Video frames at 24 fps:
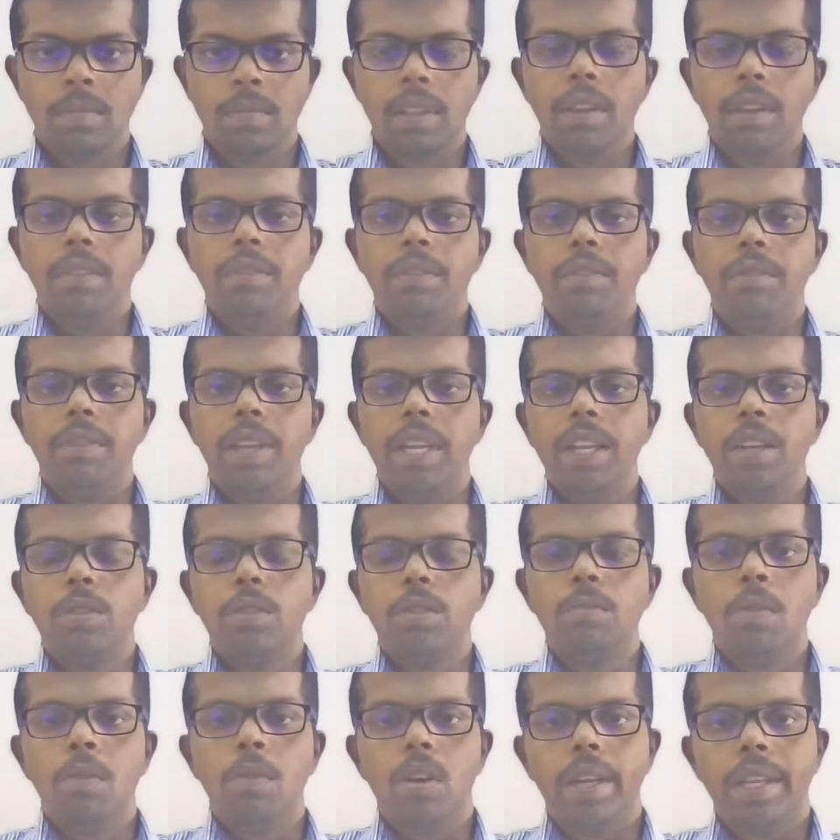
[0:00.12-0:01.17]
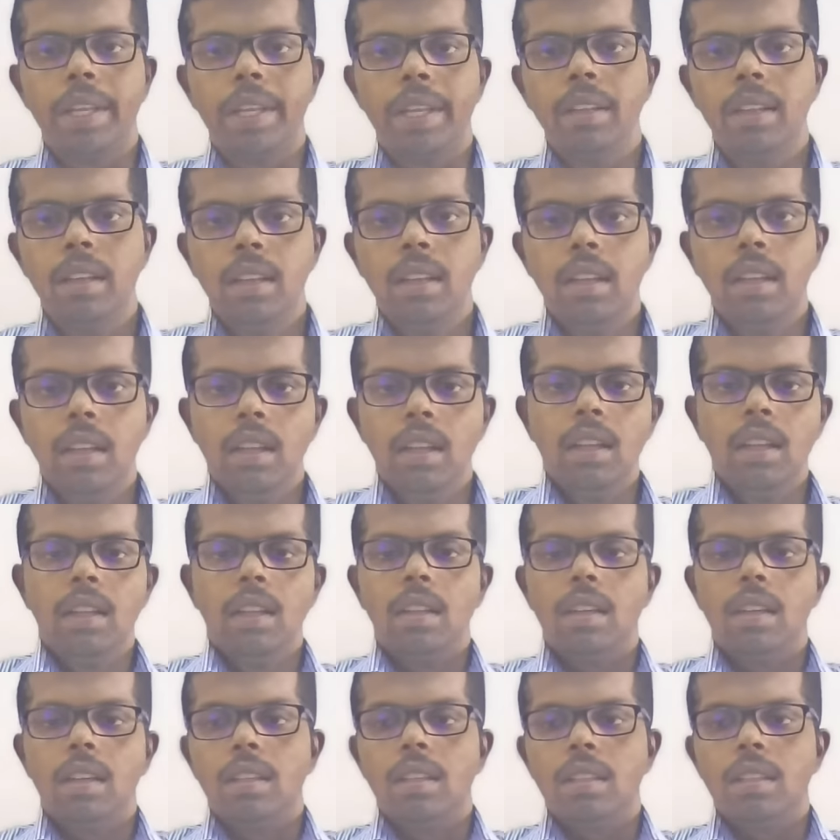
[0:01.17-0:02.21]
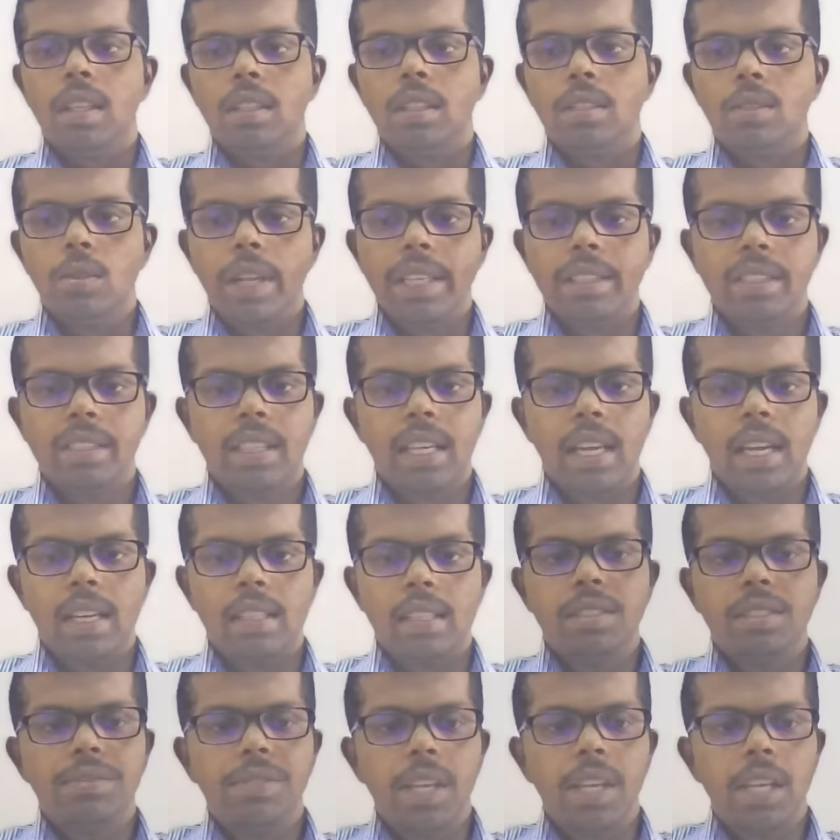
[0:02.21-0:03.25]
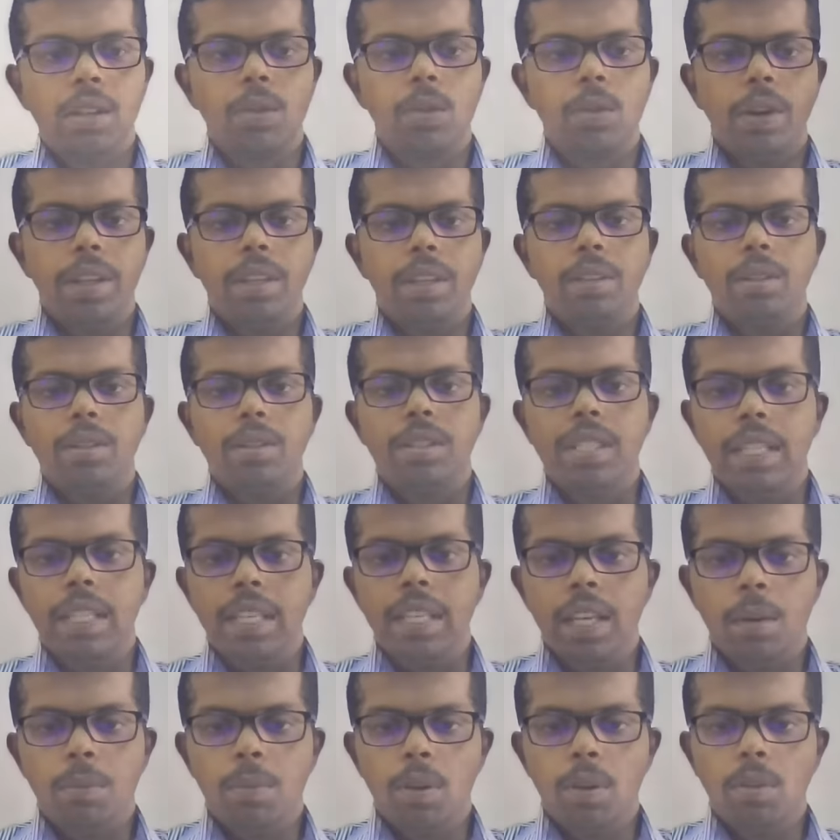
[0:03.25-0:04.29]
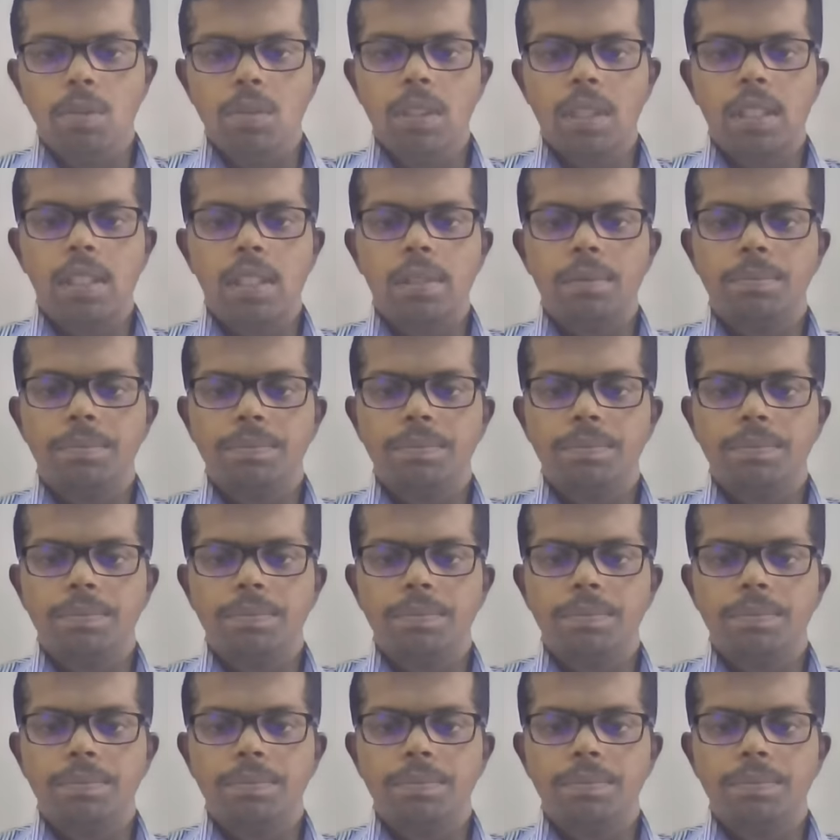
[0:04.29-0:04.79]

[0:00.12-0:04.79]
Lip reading: Very good morning. In the today's class, we are going to see about the